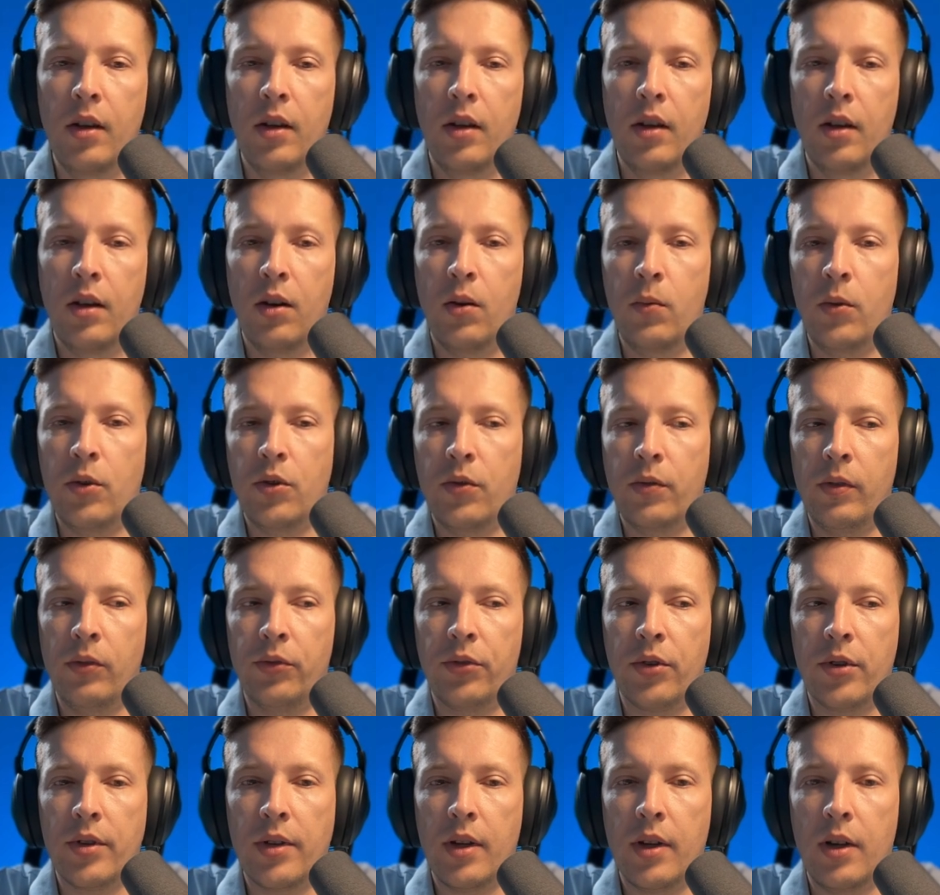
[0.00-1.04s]
which
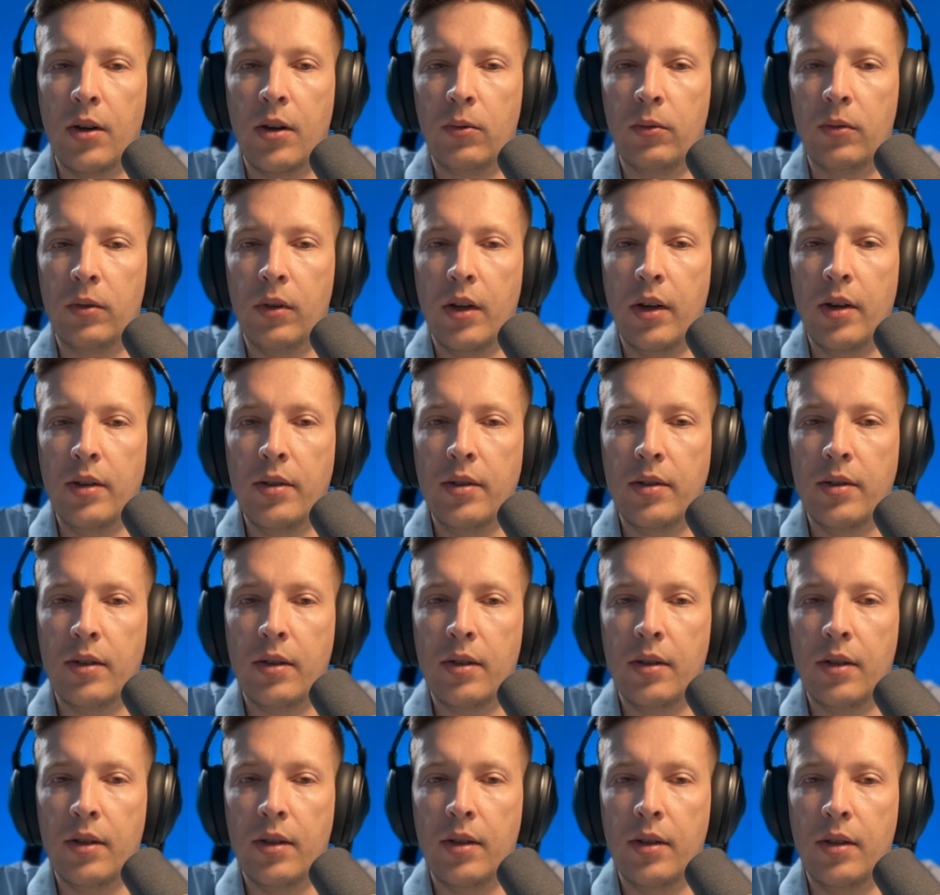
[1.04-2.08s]
filters out lights,
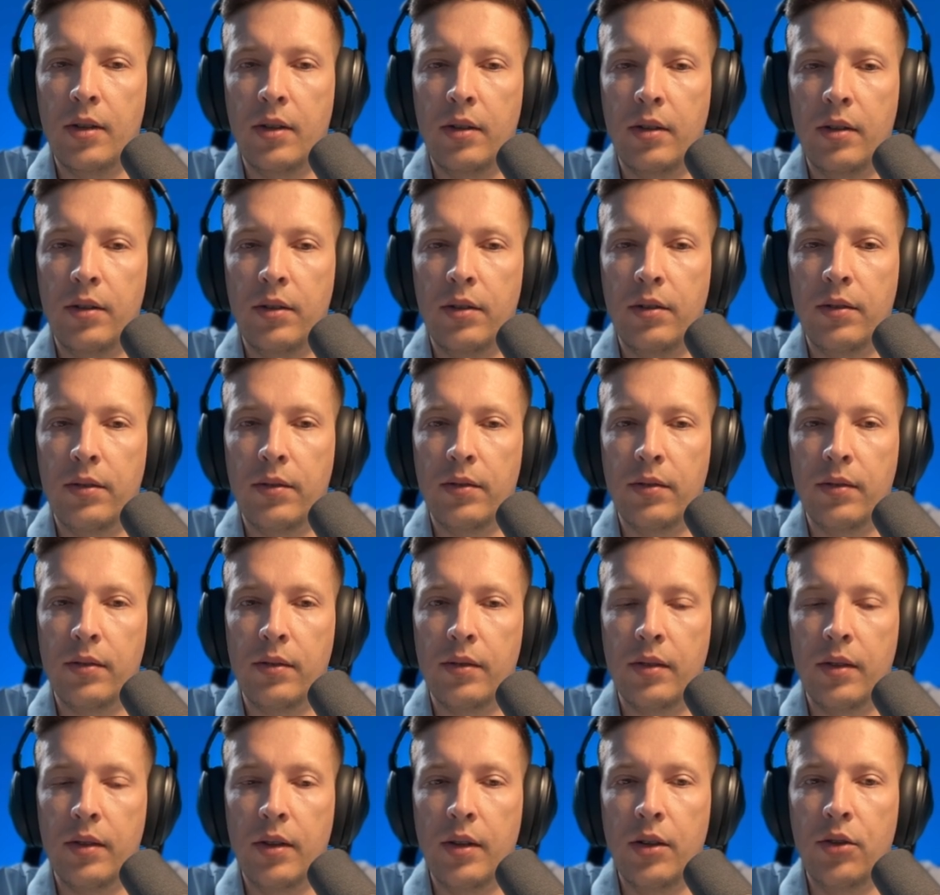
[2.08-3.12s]
and
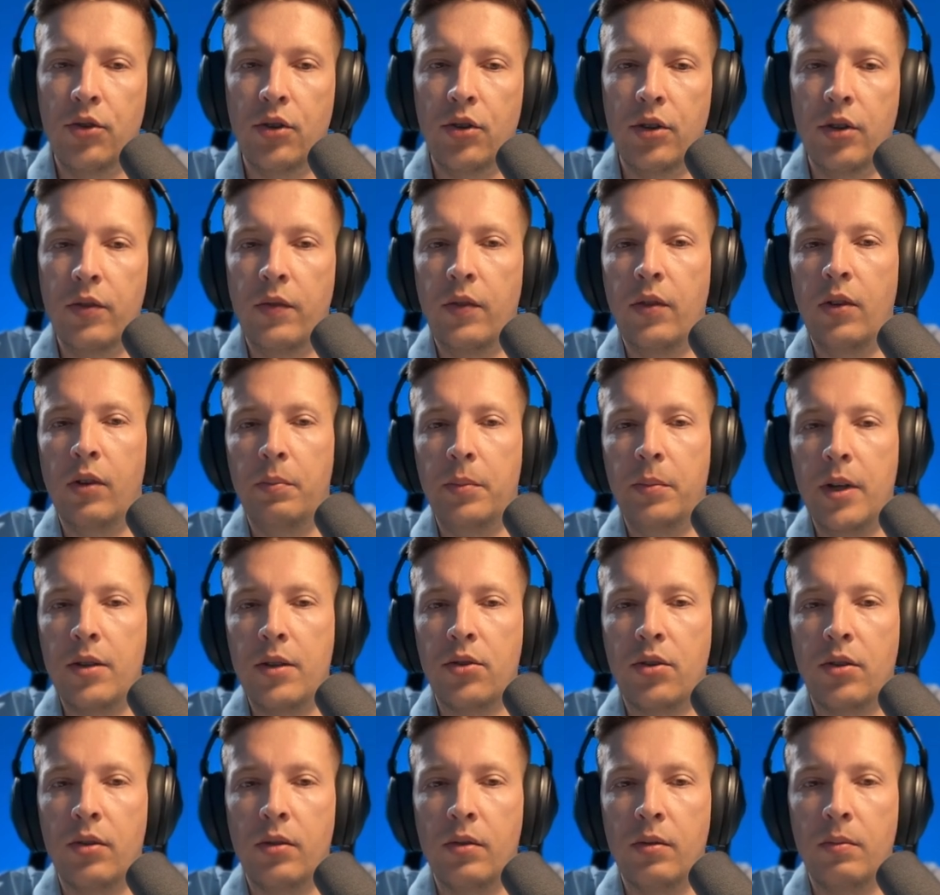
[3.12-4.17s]
each individual
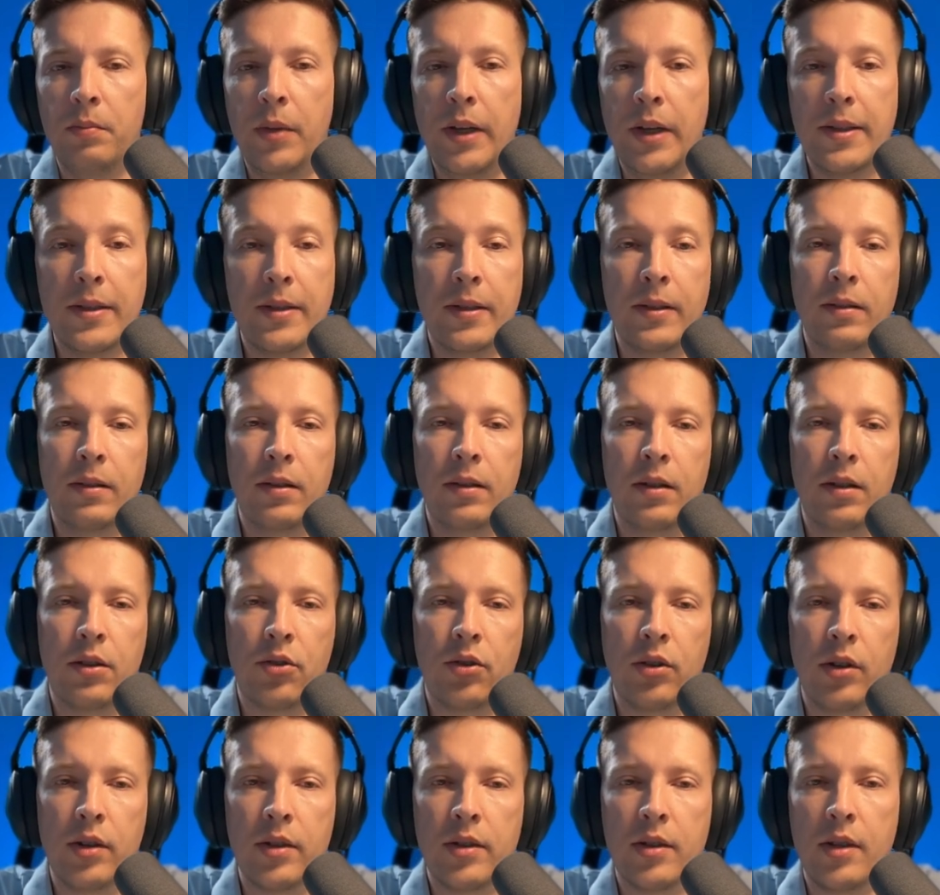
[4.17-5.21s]
pixel
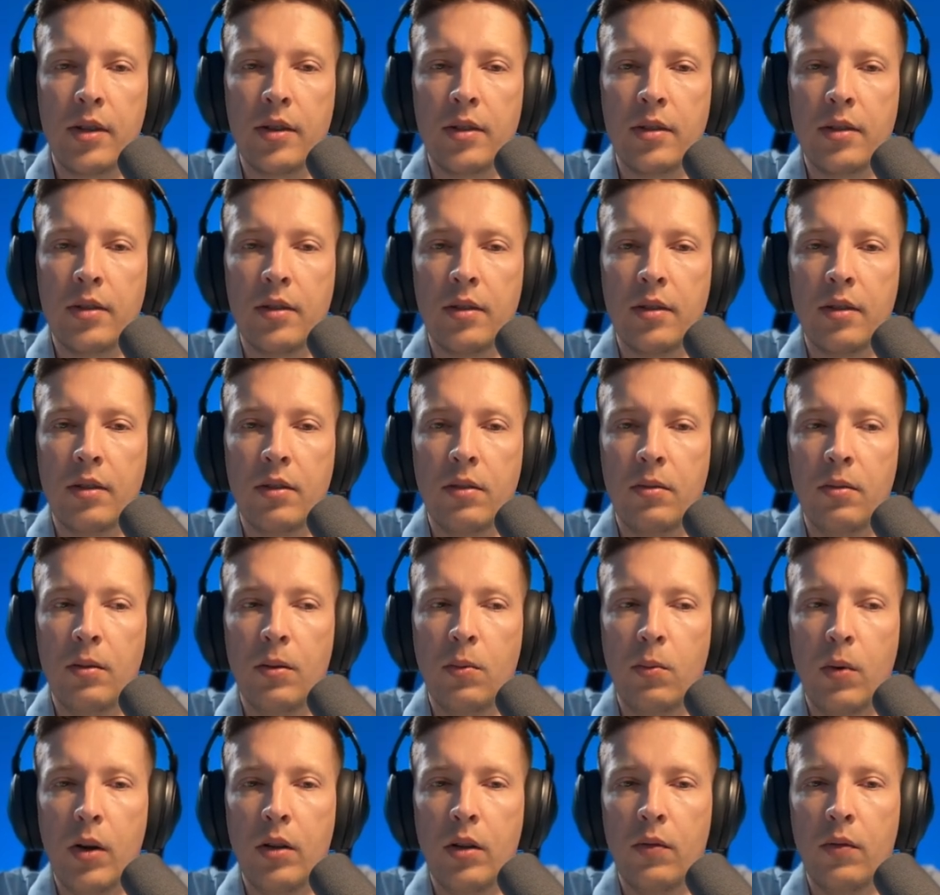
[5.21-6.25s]
actually senses only
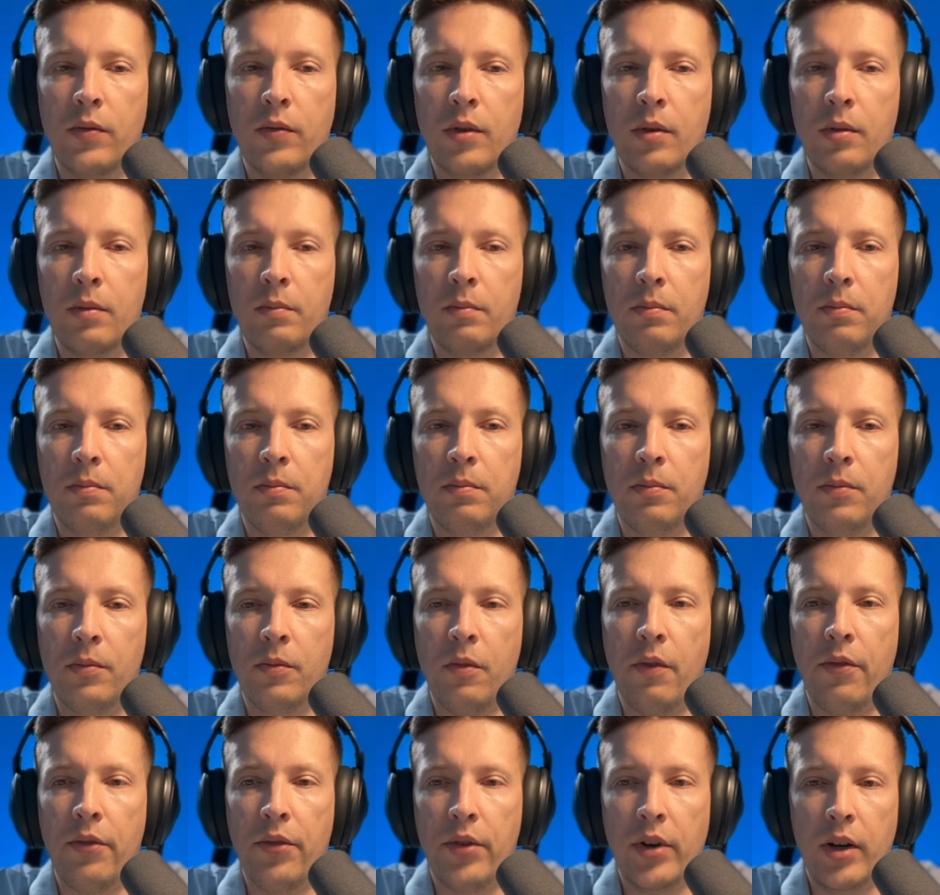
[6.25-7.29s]
one of the
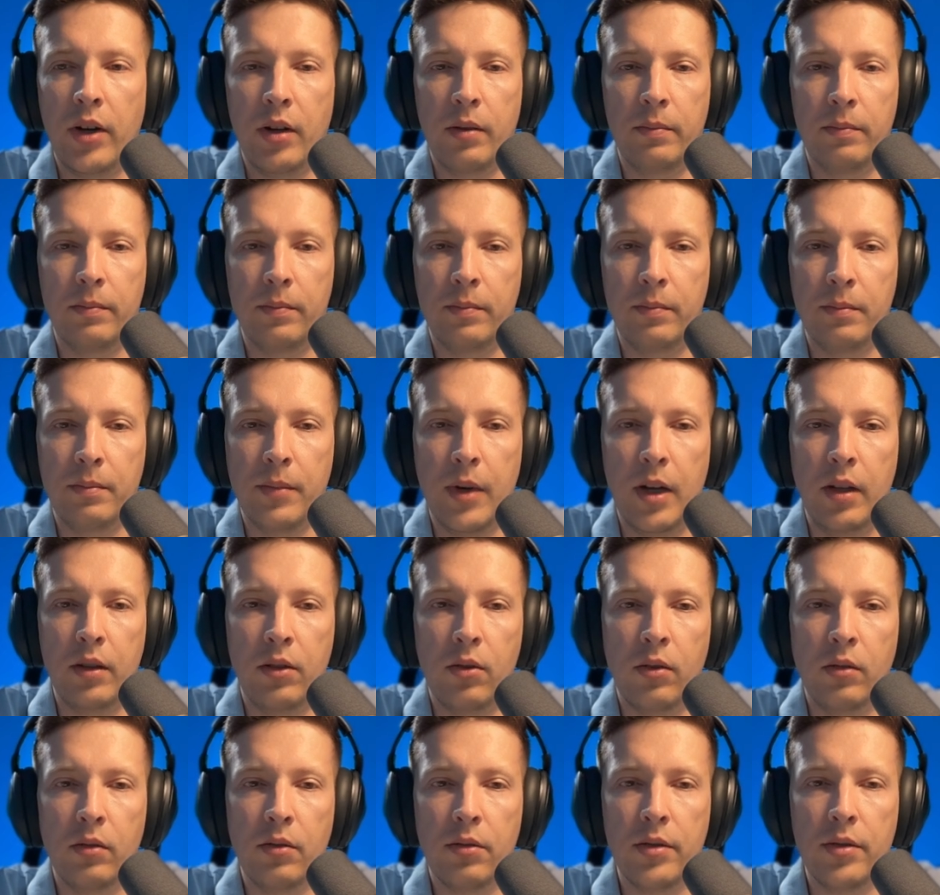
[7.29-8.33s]
three main
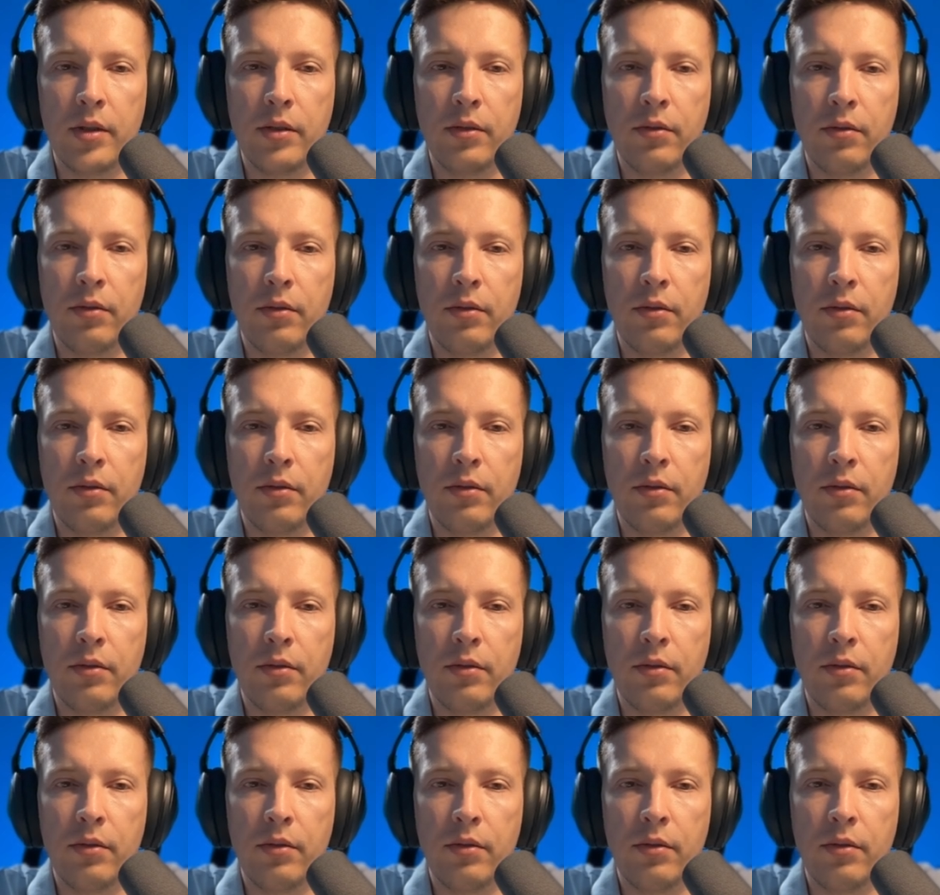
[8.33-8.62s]
colors: